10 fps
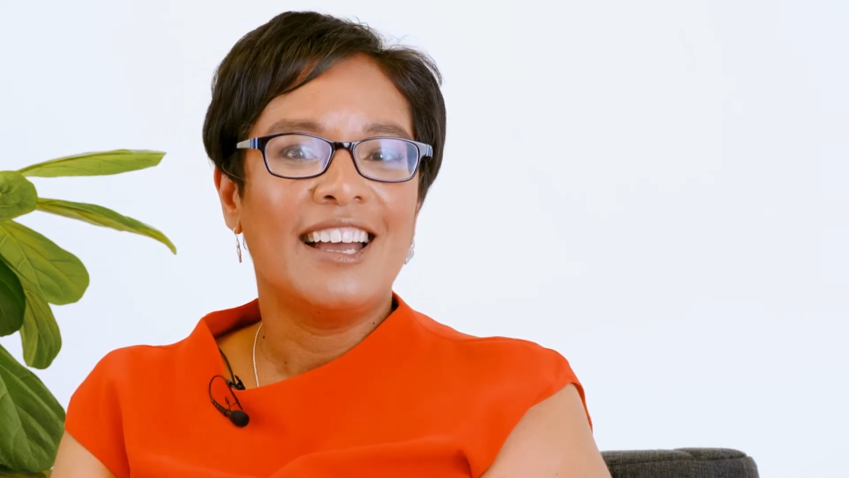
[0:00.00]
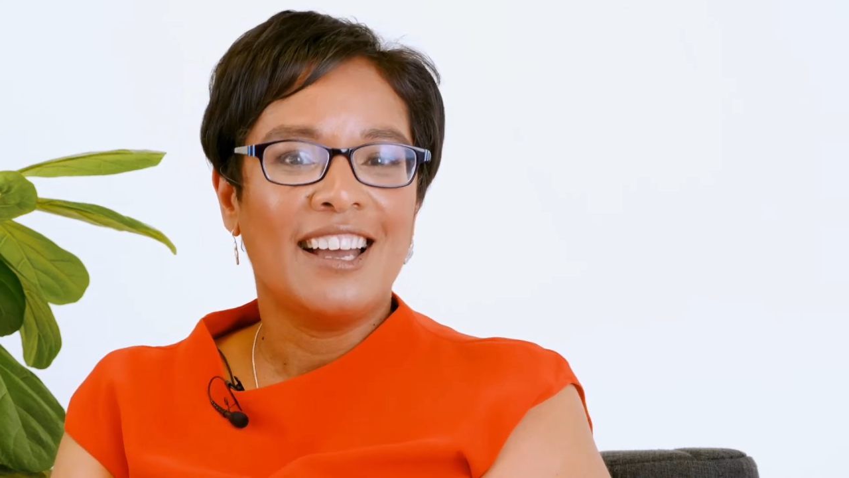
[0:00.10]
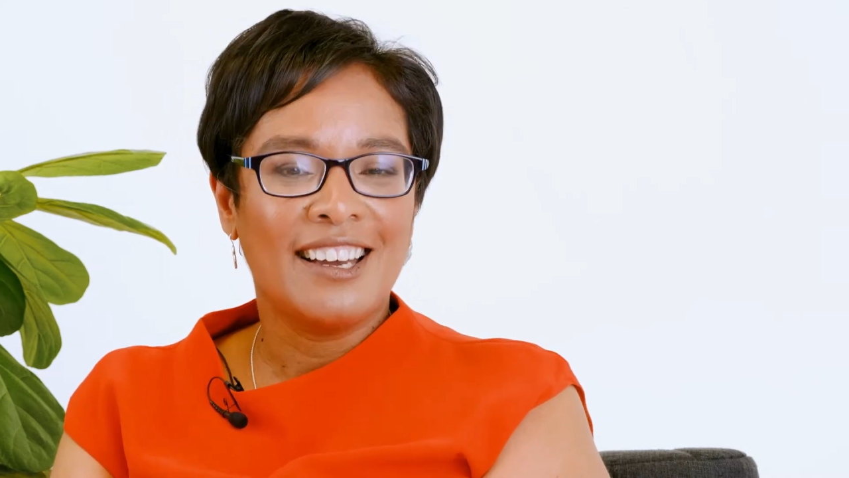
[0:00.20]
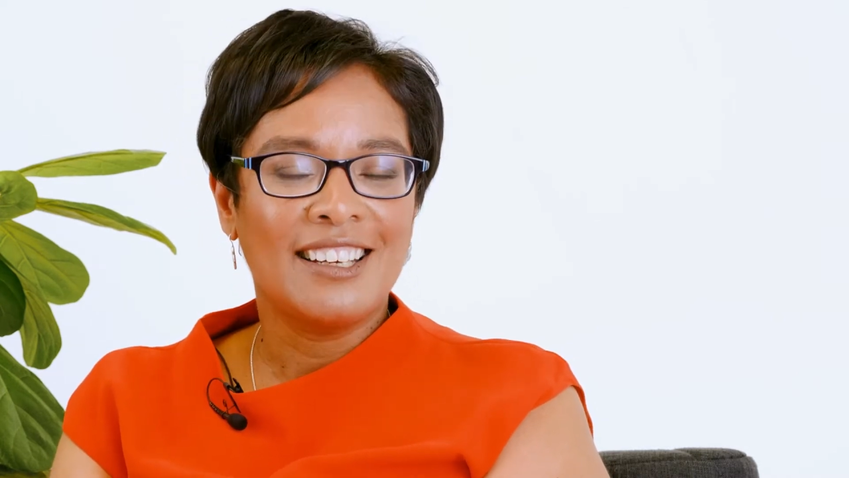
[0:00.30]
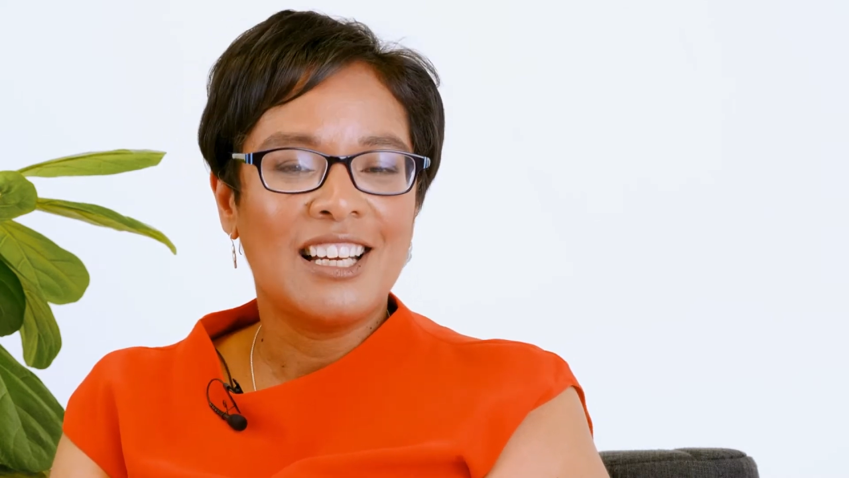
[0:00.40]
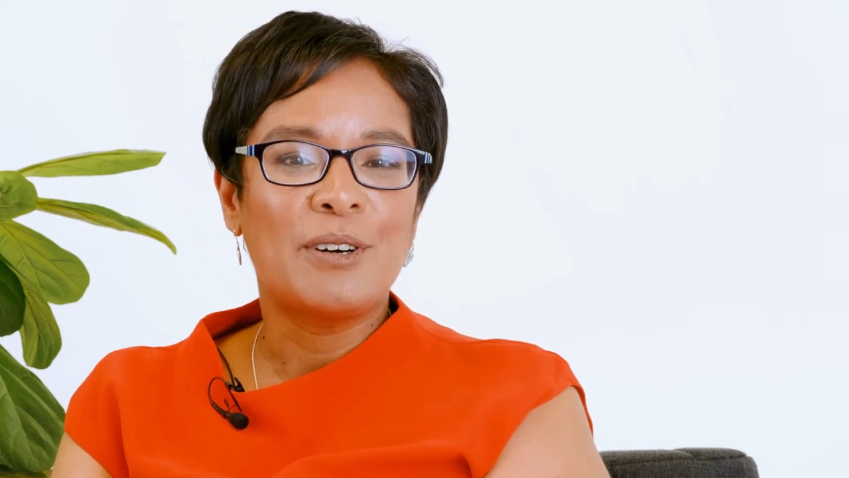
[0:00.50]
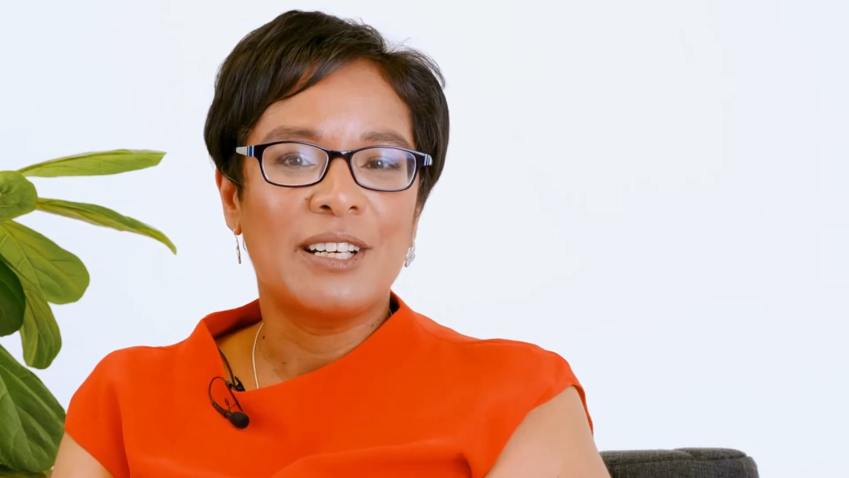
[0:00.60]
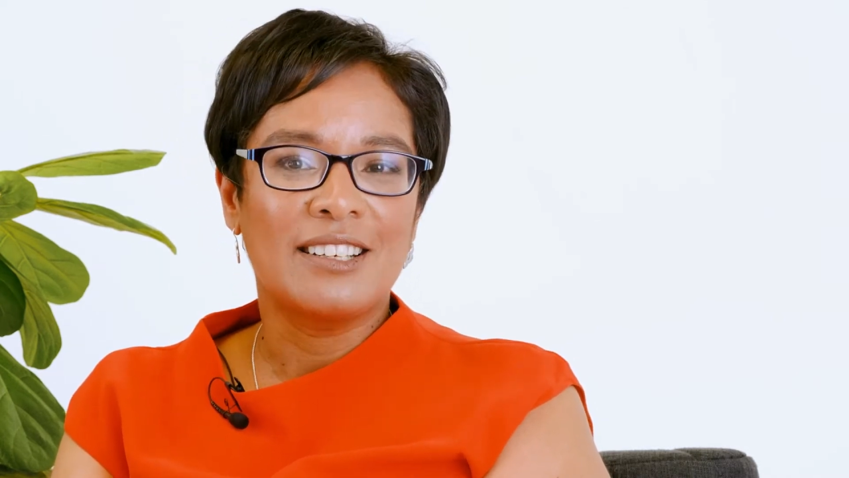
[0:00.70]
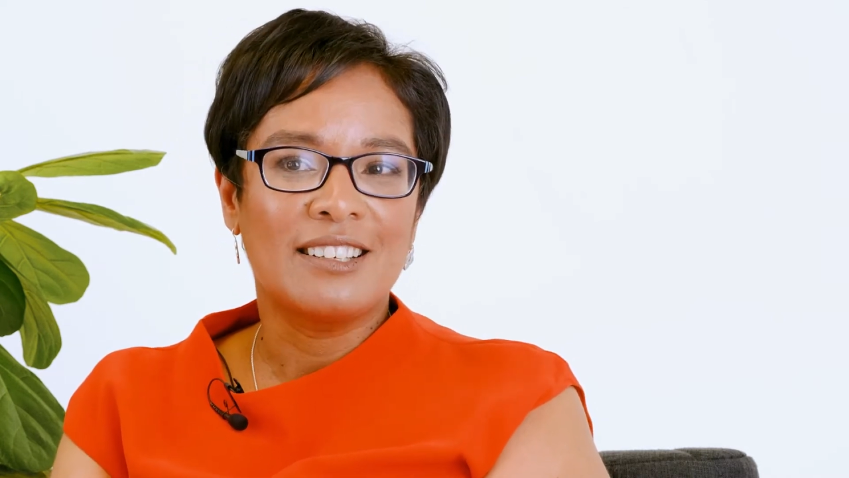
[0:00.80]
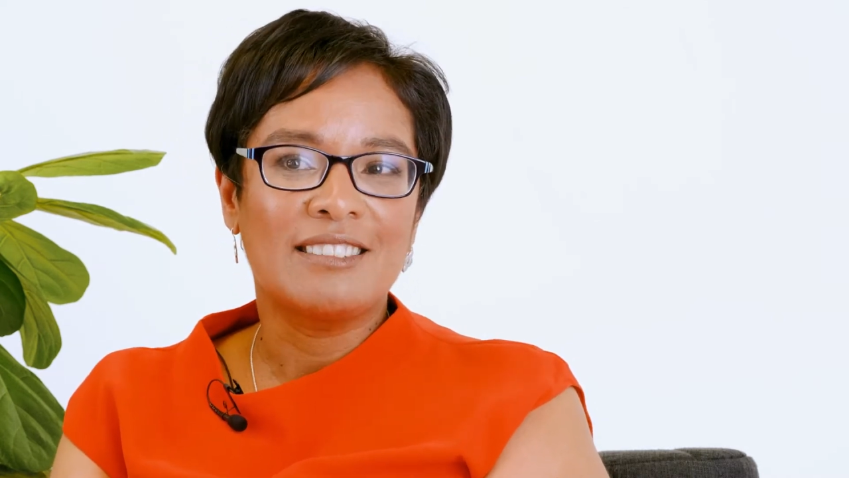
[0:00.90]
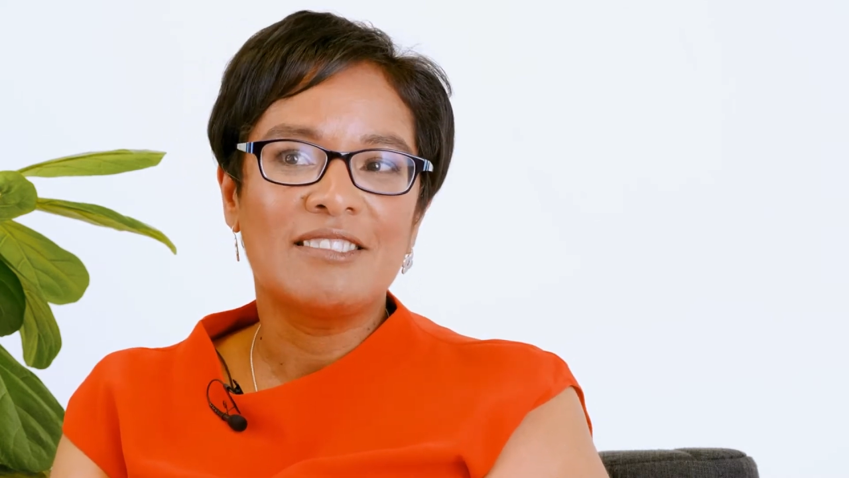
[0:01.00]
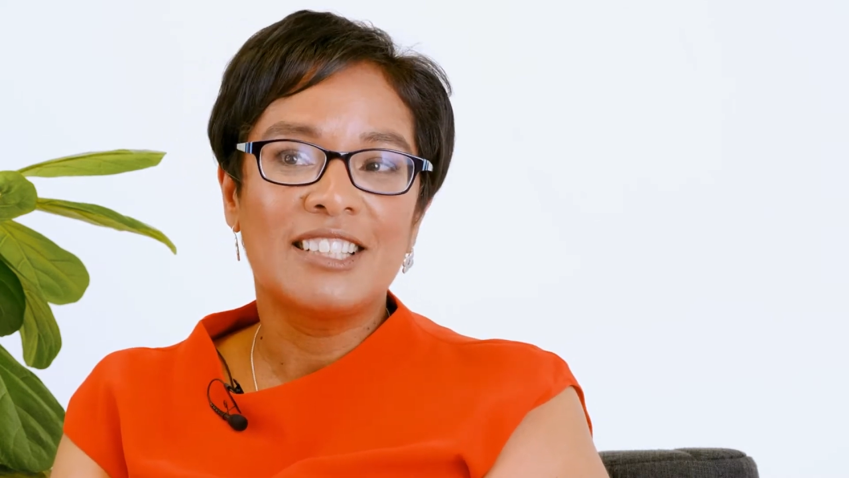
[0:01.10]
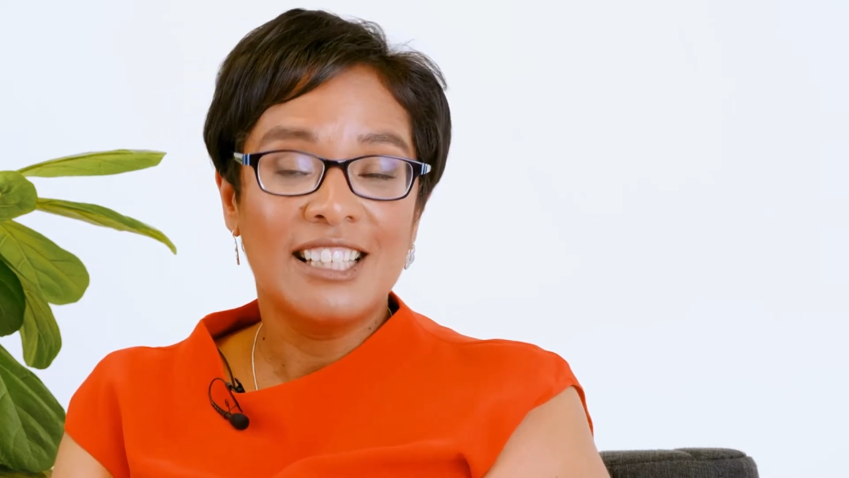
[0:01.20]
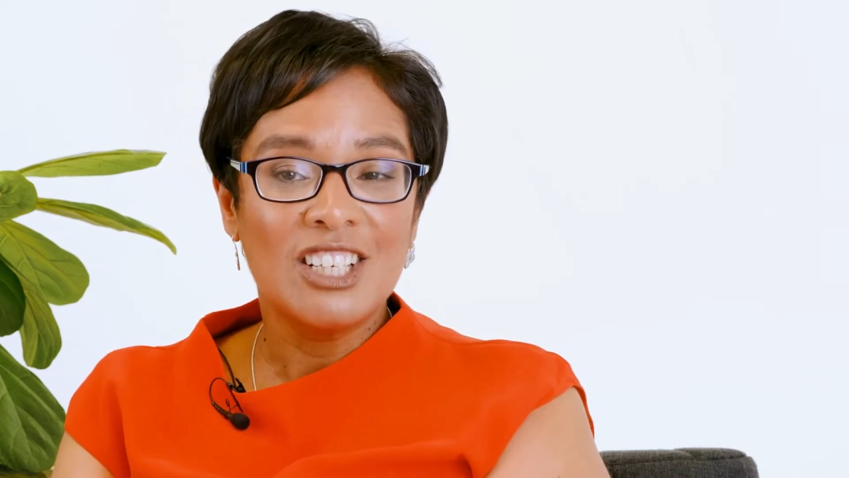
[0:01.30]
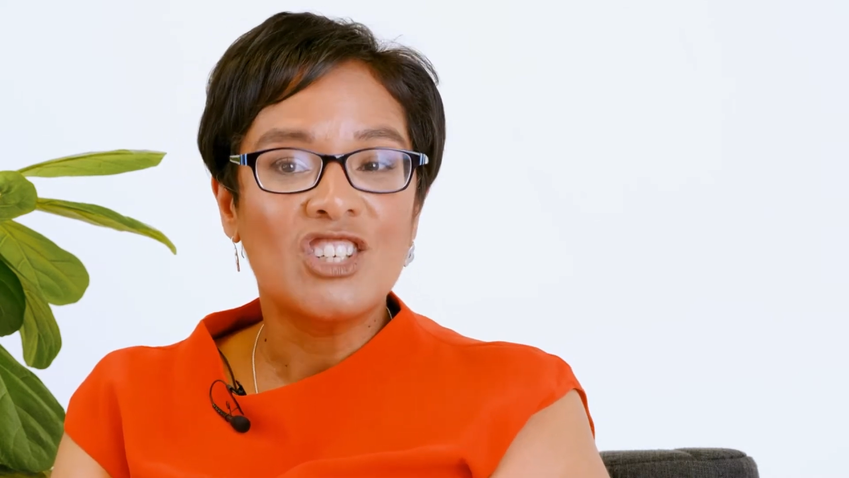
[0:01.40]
and I want to really